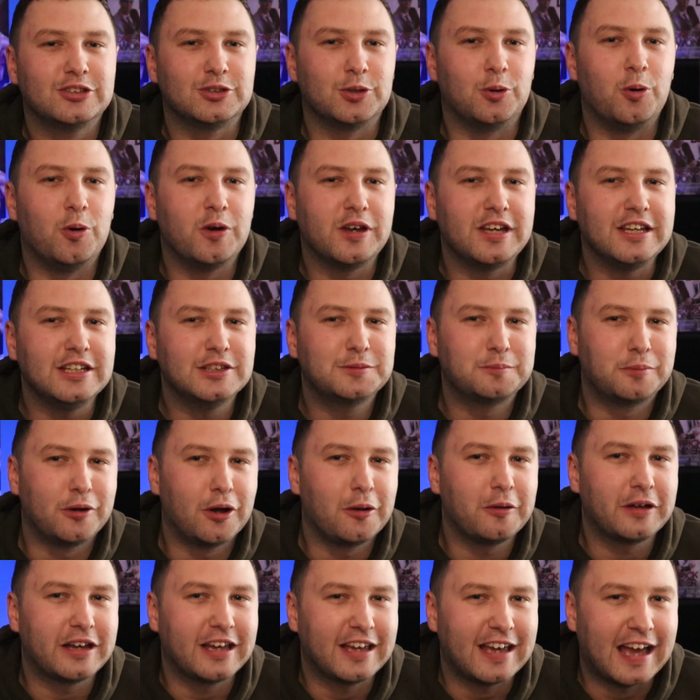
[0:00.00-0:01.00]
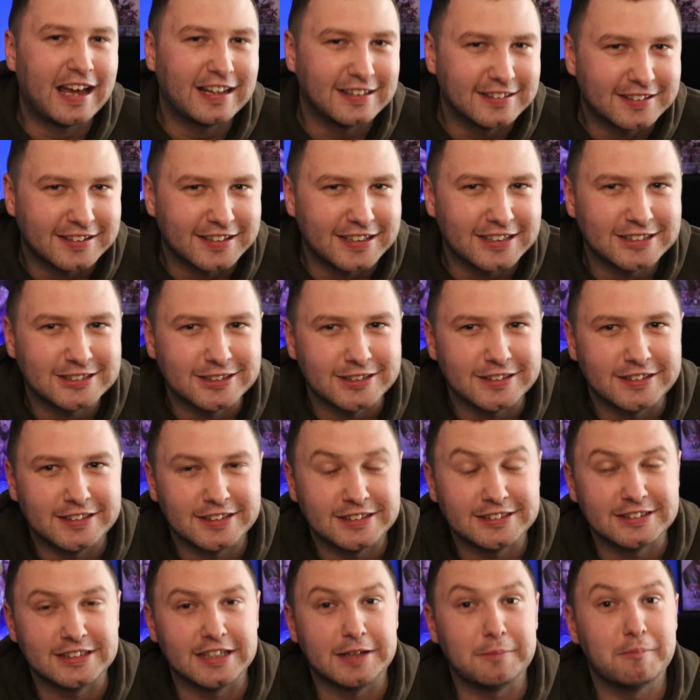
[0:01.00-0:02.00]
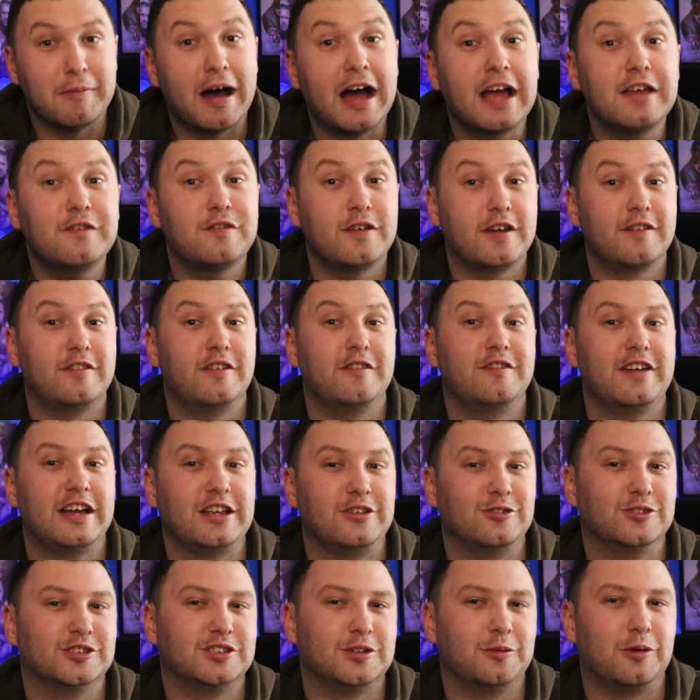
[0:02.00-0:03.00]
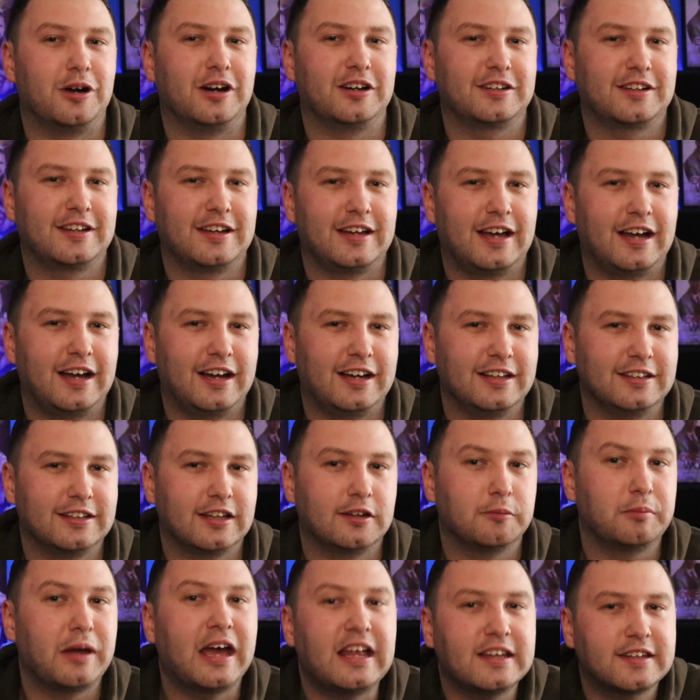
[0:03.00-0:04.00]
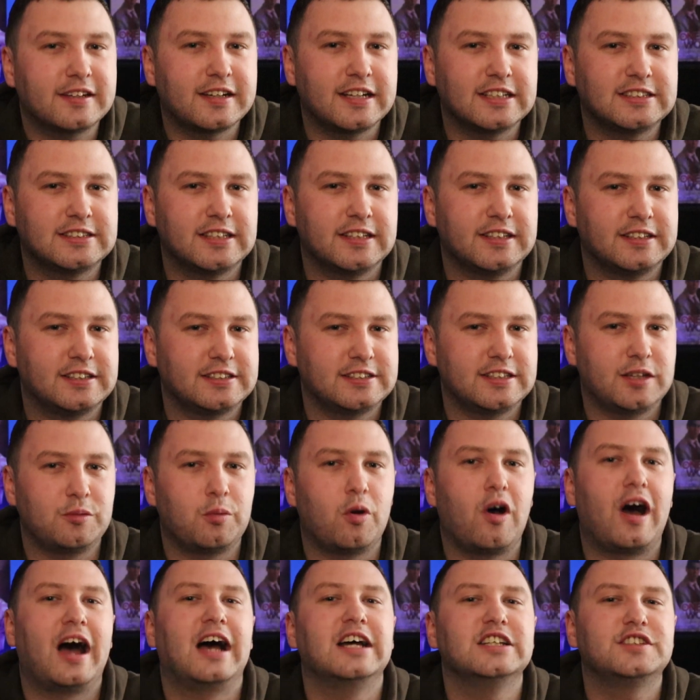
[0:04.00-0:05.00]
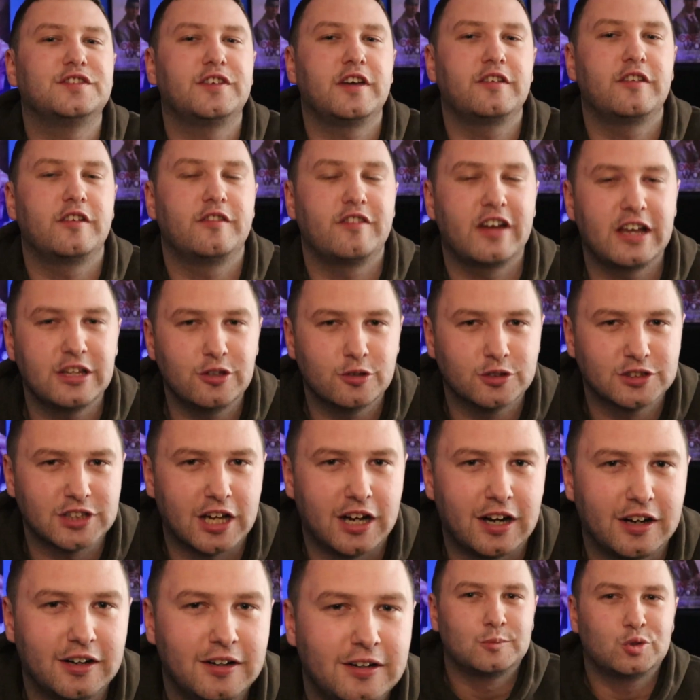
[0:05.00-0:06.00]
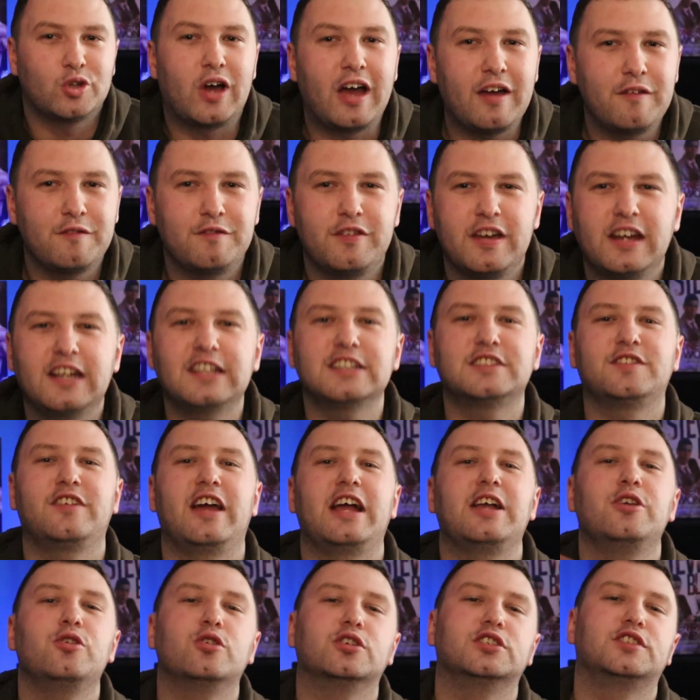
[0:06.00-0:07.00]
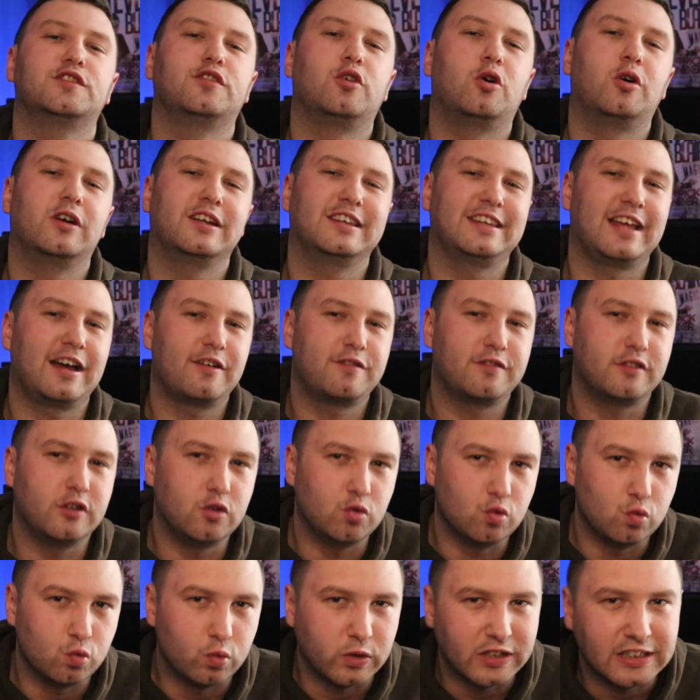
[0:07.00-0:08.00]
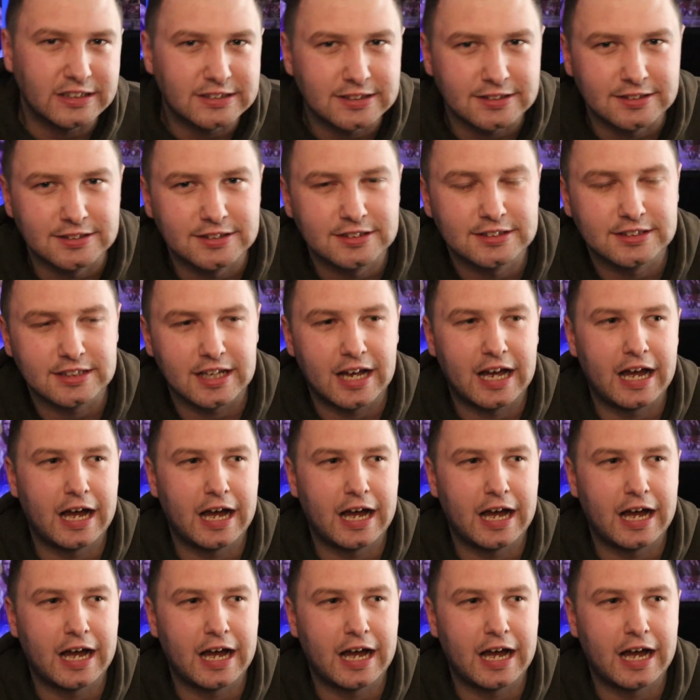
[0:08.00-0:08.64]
So he's probably interested to see my favourite venues to work and I'd be interested to see what his favourite venues are. So I have various venues for different reasons.